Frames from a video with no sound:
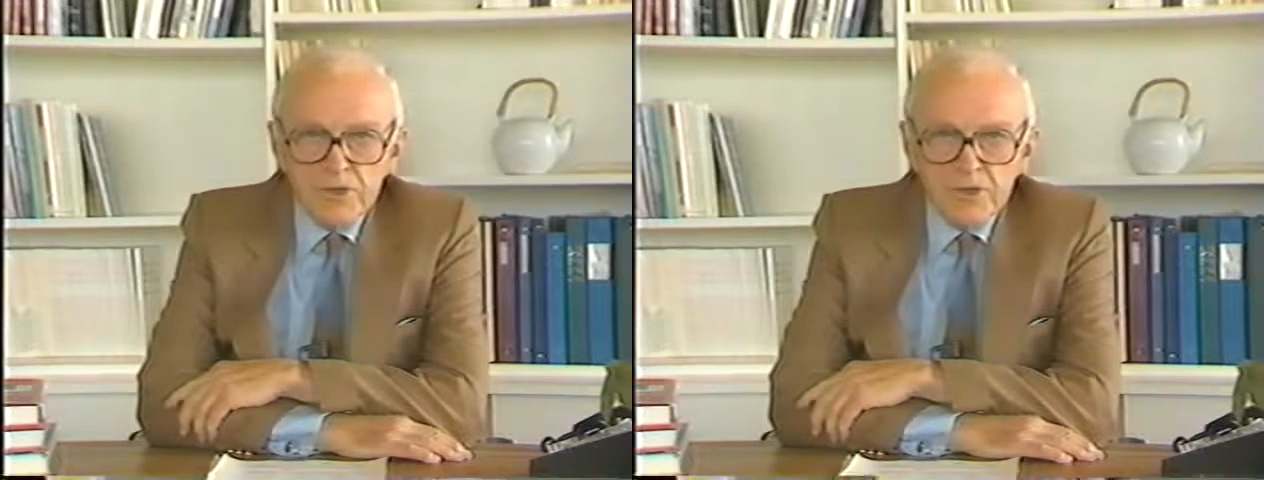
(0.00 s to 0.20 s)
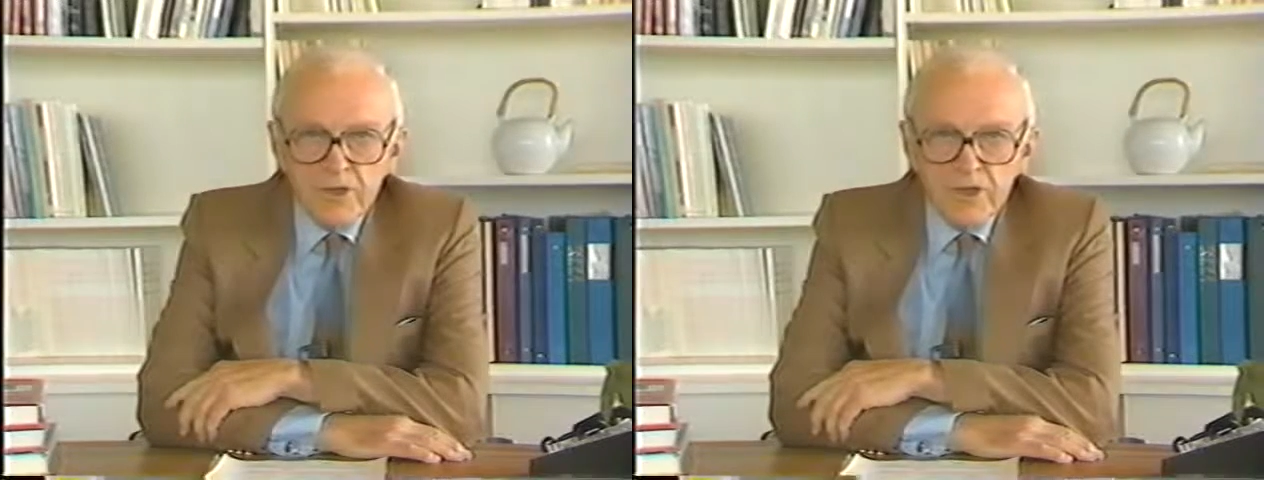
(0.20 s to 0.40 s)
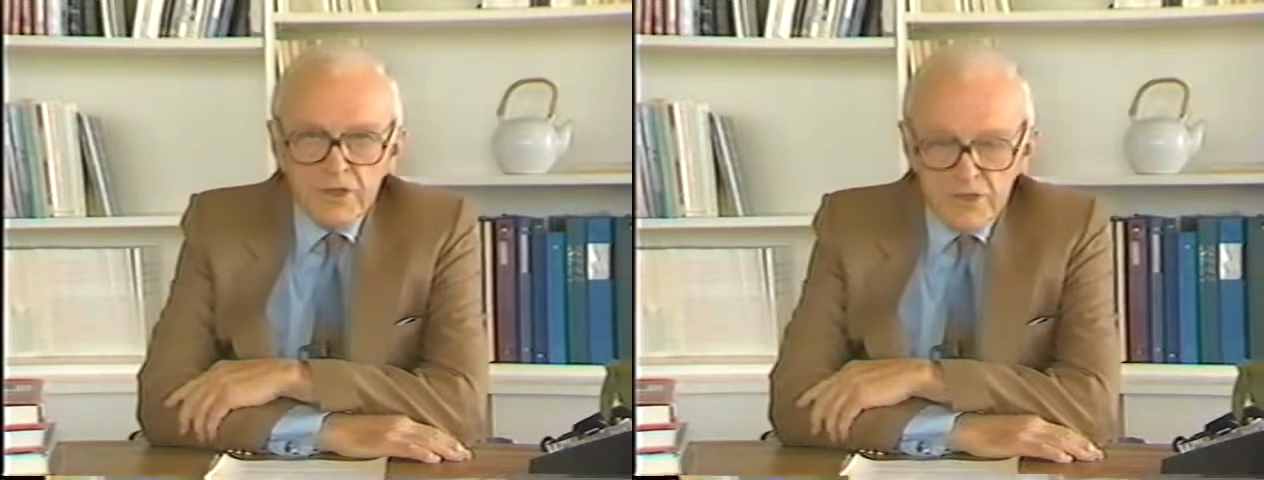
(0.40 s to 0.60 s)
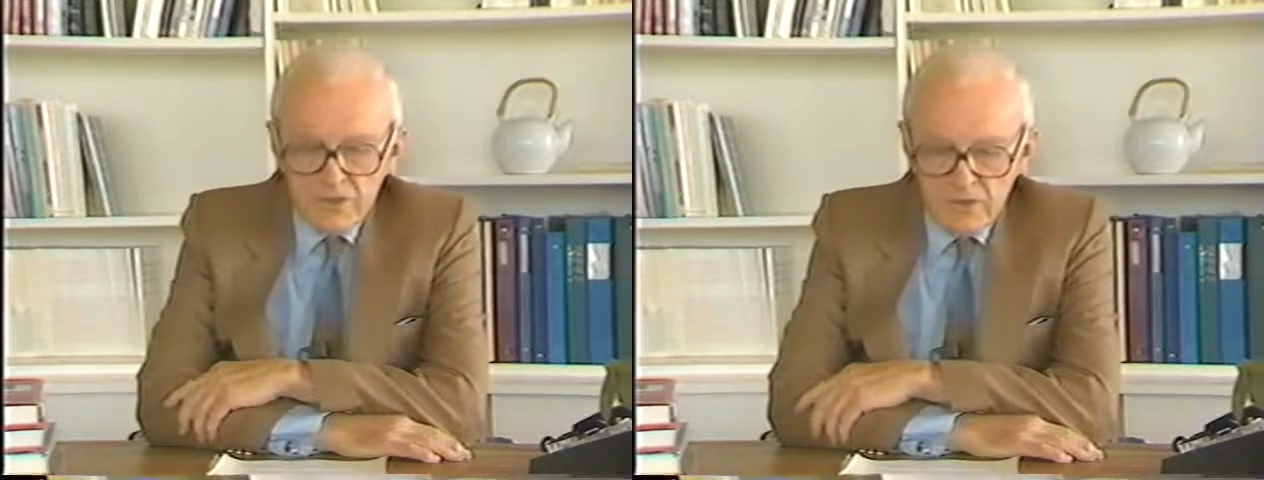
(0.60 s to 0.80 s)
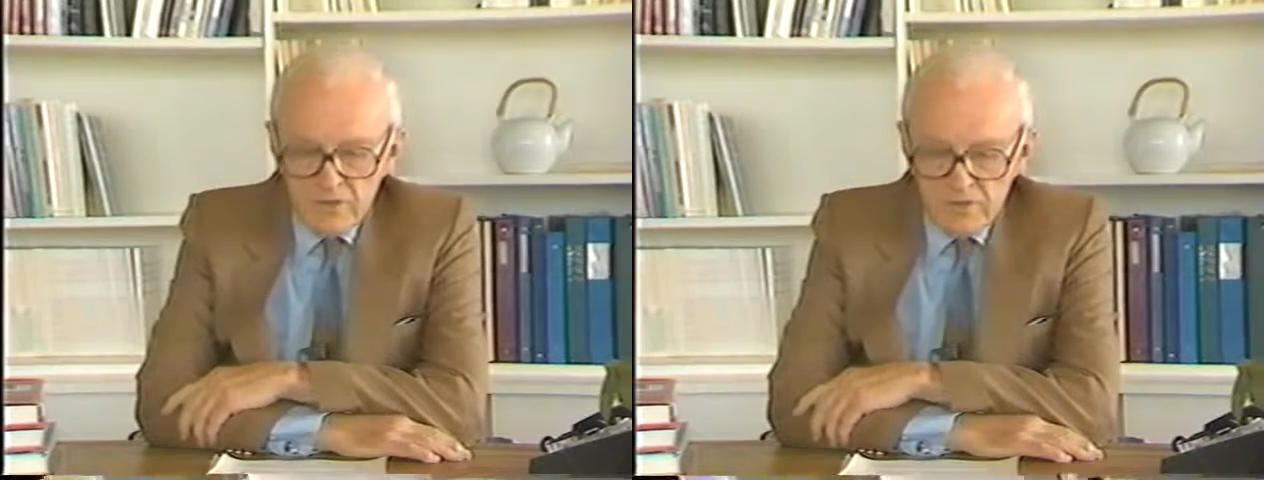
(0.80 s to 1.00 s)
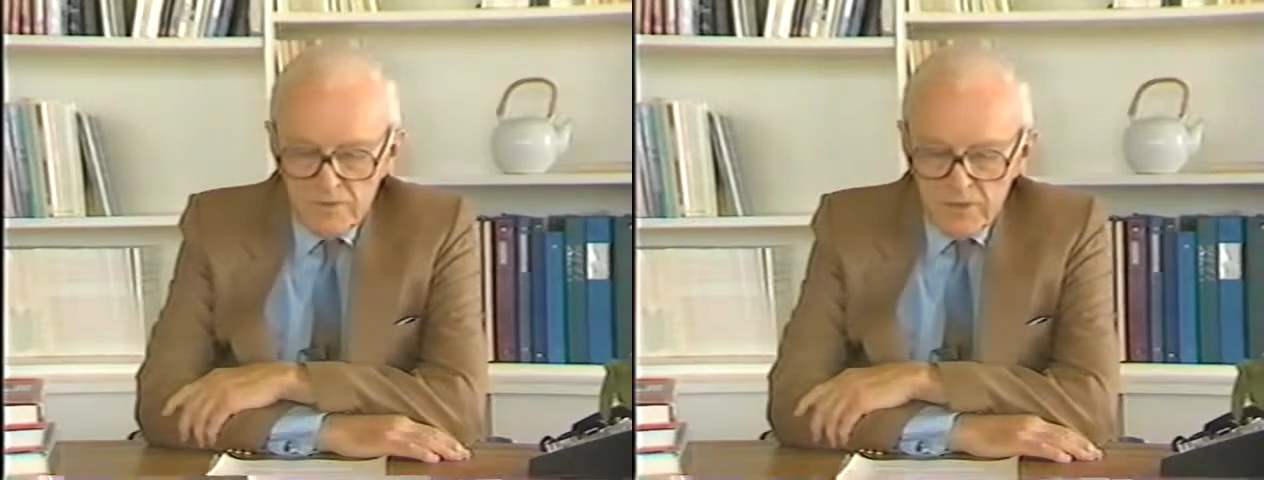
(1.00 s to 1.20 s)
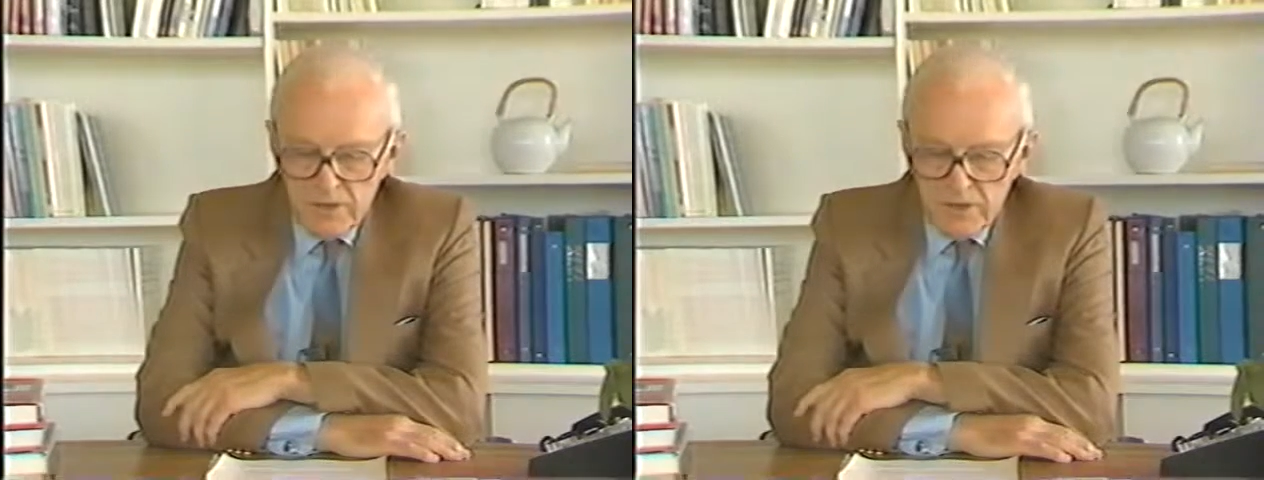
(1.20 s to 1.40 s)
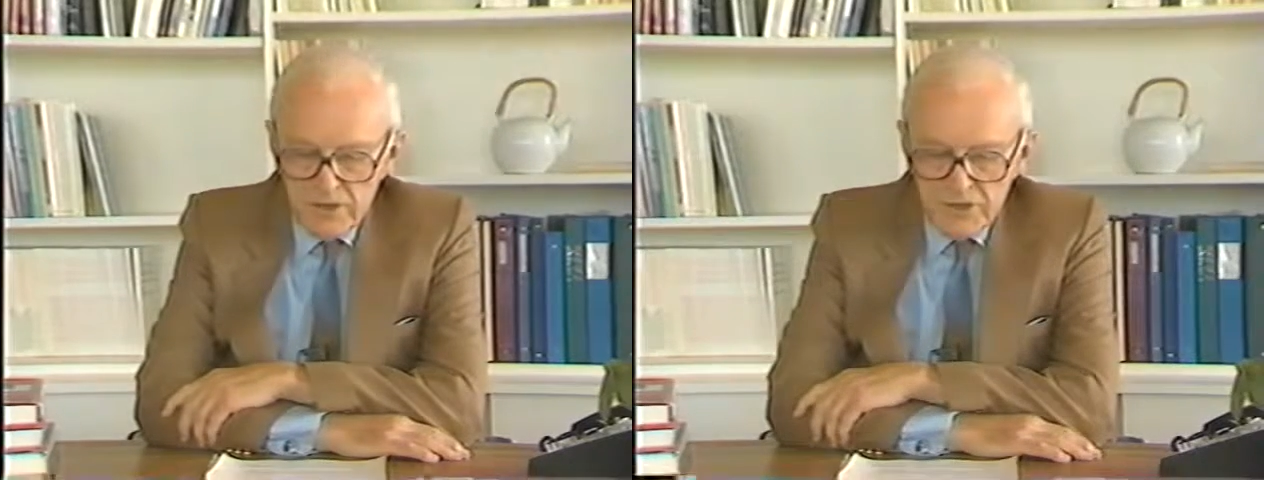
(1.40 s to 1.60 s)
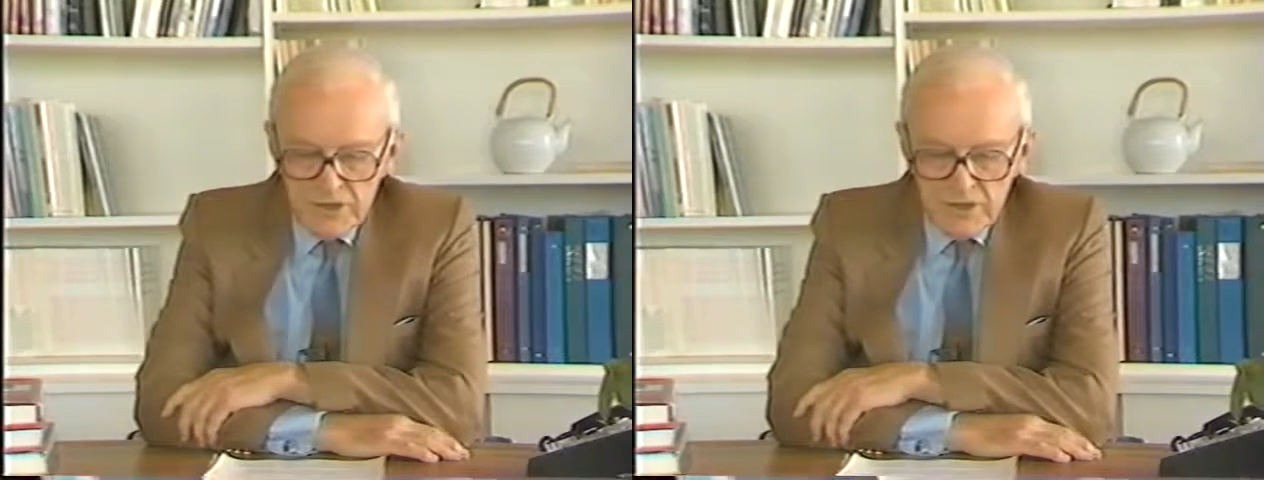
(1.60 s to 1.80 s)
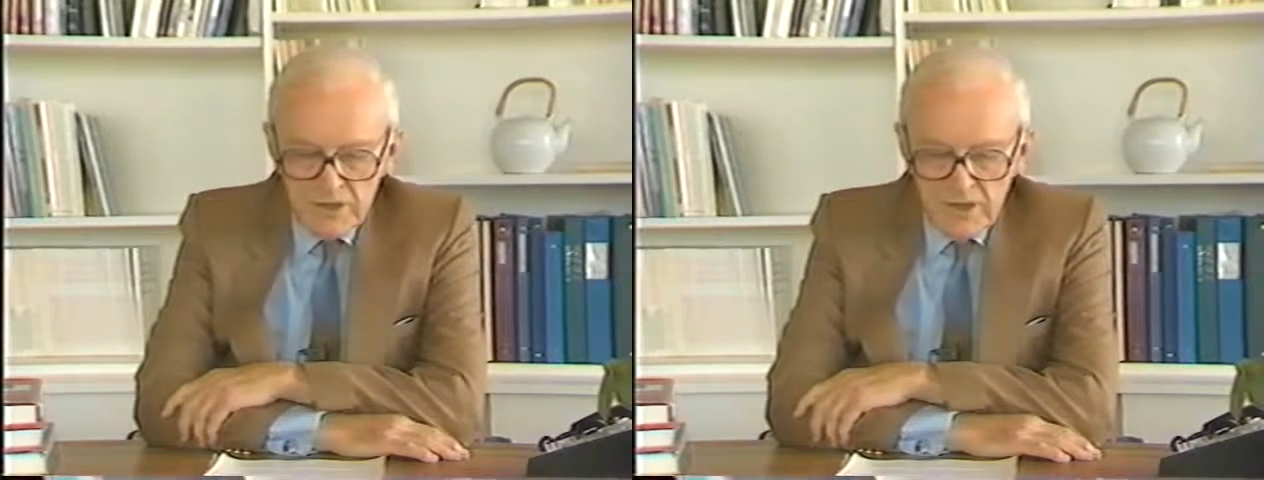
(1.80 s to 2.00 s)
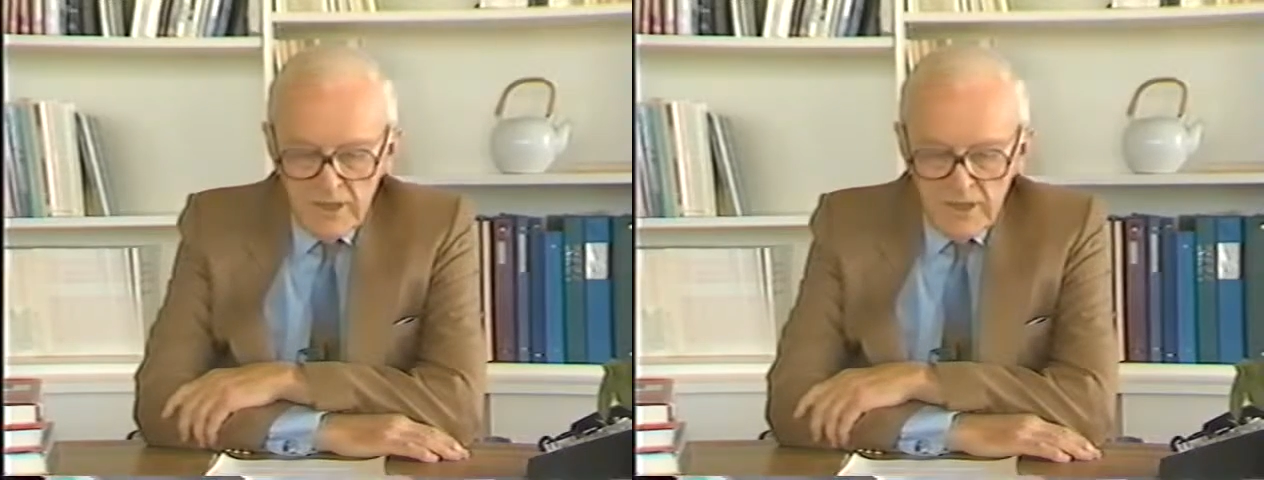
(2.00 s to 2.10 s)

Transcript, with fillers: studies of communications.